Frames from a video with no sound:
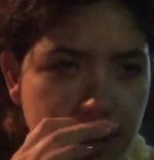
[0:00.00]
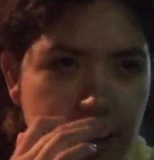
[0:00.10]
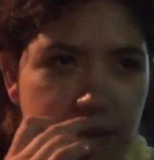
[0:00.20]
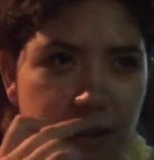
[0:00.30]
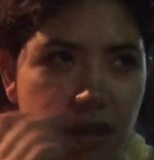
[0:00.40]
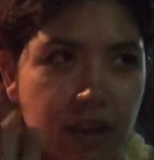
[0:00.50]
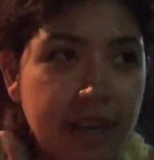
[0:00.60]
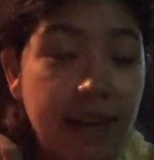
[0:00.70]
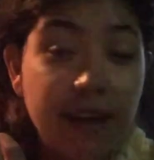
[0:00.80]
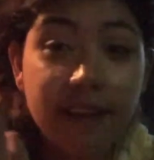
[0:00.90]
And then
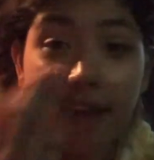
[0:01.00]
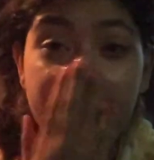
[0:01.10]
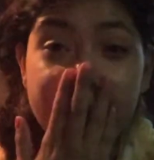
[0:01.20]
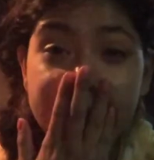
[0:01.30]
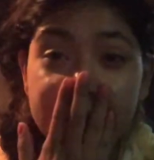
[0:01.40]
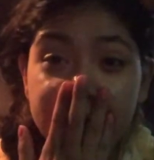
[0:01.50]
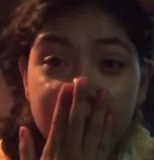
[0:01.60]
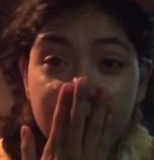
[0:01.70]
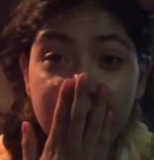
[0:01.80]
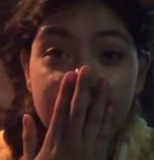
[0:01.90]
I was like, I
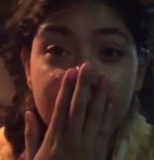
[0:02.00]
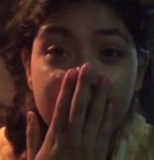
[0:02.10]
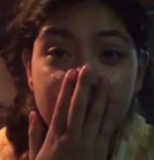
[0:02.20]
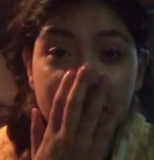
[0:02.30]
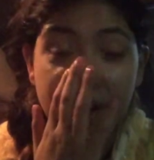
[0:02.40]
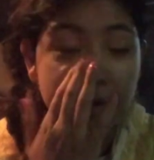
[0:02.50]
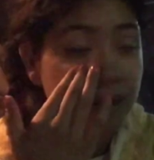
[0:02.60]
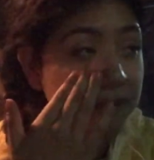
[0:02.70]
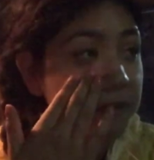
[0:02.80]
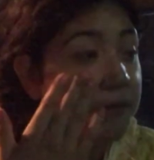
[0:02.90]

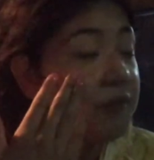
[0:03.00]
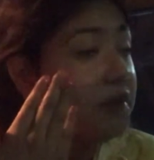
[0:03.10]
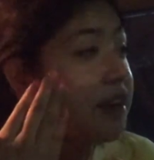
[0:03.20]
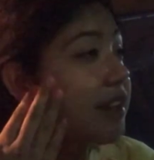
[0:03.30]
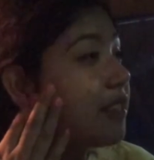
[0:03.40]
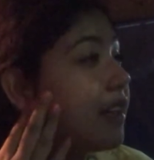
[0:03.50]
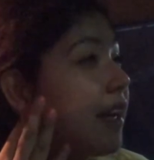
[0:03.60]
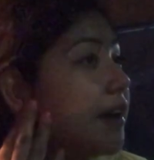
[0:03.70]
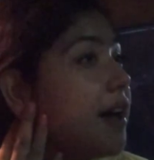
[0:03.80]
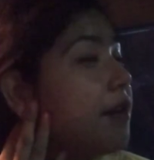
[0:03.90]
was like freaking the
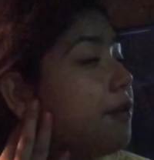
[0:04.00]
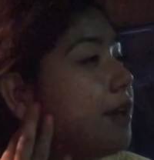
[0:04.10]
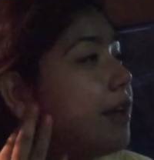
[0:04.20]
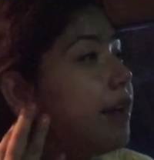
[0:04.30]
heck out.